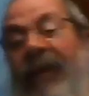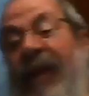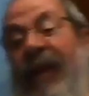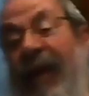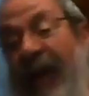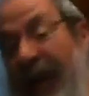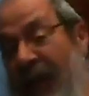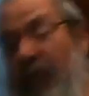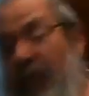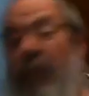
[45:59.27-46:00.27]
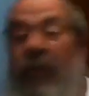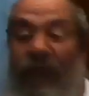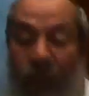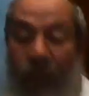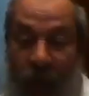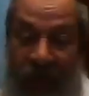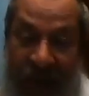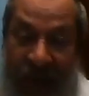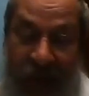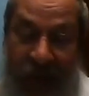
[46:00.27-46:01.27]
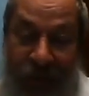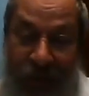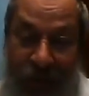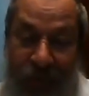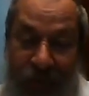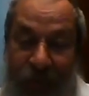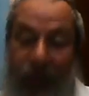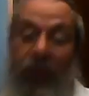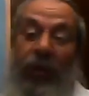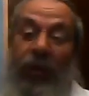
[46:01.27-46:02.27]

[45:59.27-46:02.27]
And before davening, he